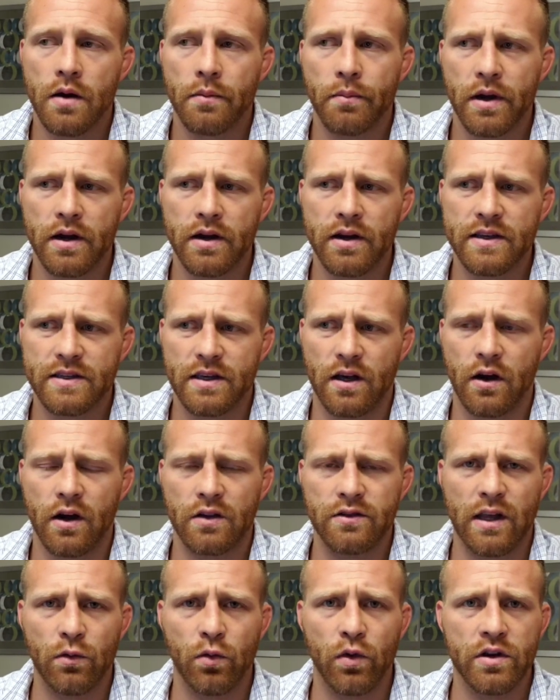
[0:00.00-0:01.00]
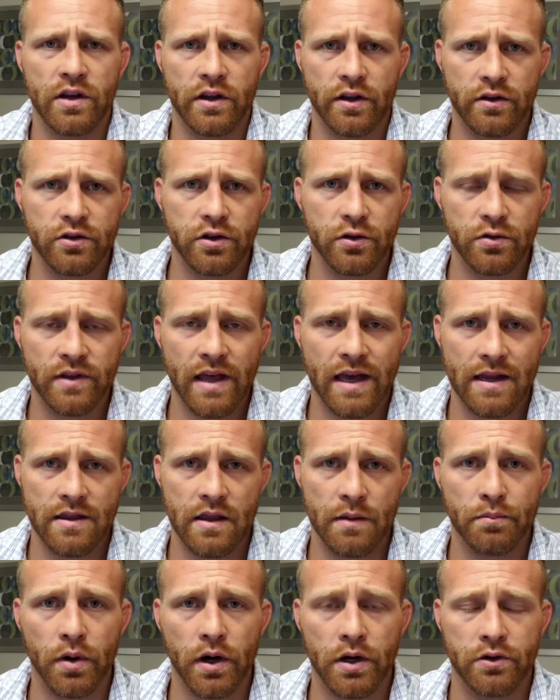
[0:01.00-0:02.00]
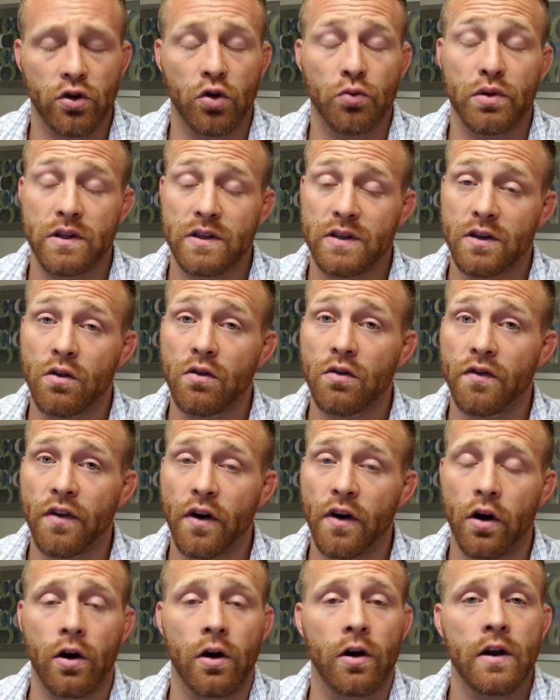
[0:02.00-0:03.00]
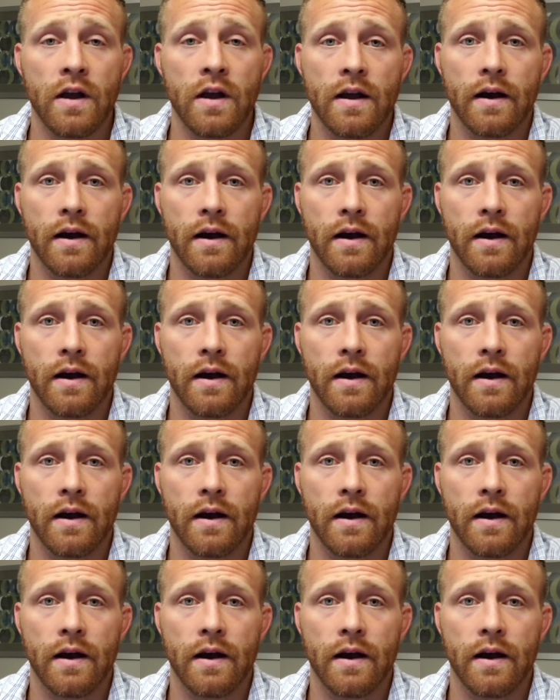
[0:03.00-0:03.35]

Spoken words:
but it is odd they wouldn't include that in the bundle. But so far,